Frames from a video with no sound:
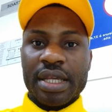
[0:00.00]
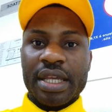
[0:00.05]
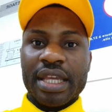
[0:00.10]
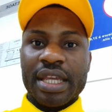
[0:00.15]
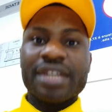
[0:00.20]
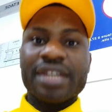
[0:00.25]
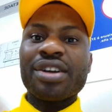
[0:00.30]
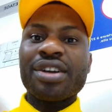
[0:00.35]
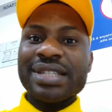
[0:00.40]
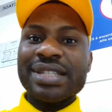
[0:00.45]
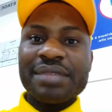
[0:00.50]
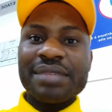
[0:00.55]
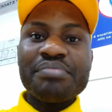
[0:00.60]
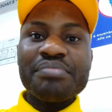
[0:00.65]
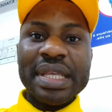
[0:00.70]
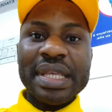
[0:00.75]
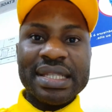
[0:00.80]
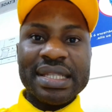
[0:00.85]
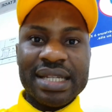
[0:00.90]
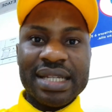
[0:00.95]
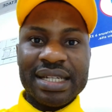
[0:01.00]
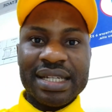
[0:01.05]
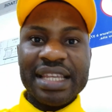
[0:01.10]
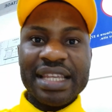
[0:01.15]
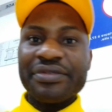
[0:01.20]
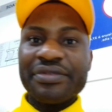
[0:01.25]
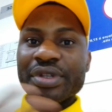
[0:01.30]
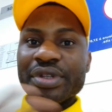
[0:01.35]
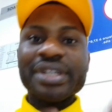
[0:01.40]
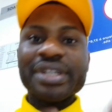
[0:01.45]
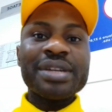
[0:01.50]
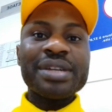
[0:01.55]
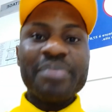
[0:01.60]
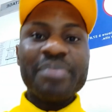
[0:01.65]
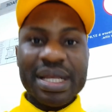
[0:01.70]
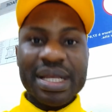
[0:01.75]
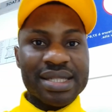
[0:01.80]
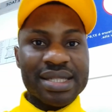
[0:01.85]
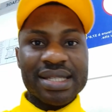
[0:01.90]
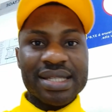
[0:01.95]
It doesn't mean that if you didn't
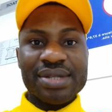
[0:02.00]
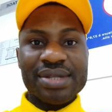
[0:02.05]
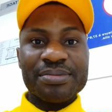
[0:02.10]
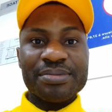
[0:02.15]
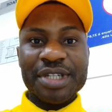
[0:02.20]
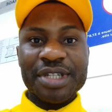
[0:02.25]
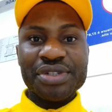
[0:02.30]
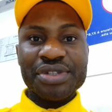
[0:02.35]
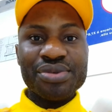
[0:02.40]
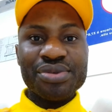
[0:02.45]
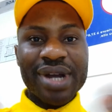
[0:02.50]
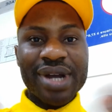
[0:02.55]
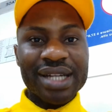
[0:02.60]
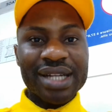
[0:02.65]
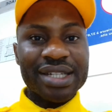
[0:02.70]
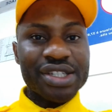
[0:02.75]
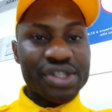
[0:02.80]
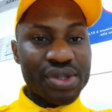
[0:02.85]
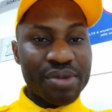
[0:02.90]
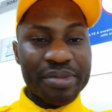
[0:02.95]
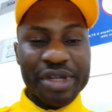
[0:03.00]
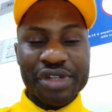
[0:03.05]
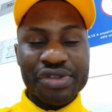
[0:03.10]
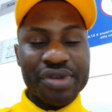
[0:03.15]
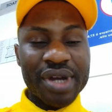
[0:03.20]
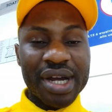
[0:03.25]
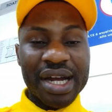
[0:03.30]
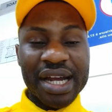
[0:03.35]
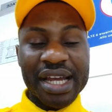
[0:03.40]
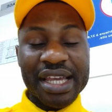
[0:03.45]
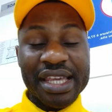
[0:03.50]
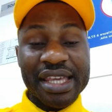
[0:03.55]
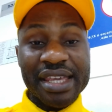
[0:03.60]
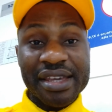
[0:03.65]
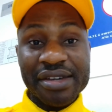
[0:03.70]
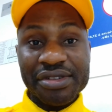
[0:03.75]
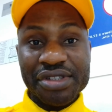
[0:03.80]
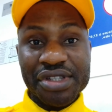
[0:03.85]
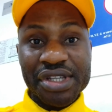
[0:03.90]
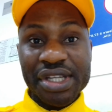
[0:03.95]
pass this subject, you can submit your
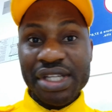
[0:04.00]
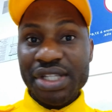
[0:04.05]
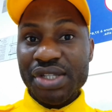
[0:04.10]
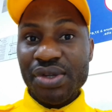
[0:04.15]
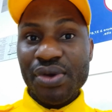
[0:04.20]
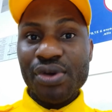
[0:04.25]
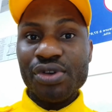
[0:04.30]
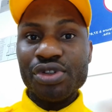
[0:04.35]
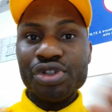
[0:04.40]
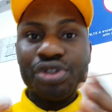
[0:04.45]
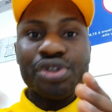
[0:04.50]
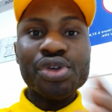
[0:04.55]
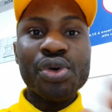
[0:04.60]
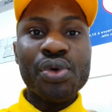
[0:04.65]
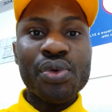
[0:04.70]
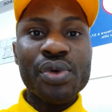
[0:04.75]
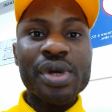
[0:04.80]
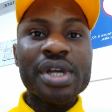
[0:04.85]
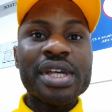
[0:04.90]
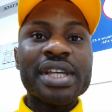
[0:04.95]
IELTS score. No.